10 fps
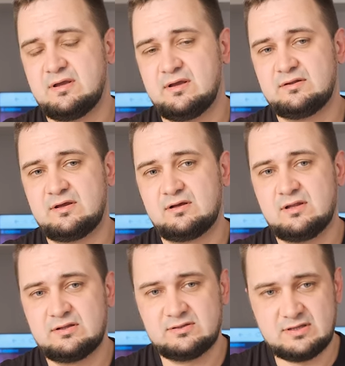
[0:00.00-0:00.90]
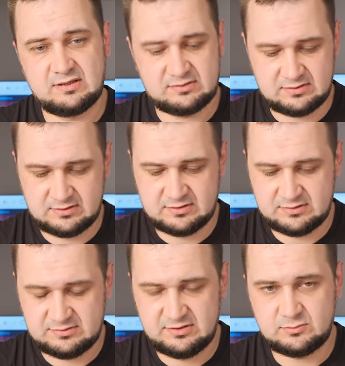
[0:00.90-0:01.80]
And I'm glad that
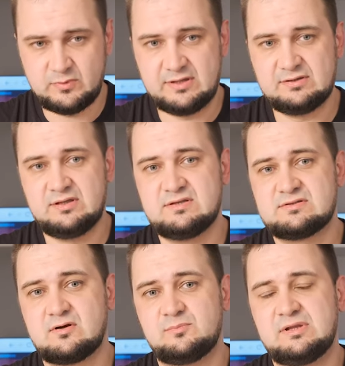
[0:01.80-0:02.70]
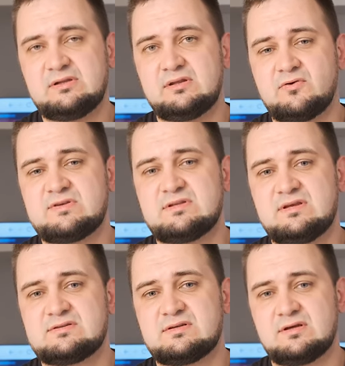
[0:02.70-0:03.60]
D20 is completely
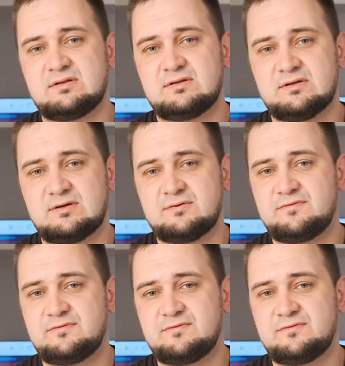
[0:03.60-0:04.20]
noiseless and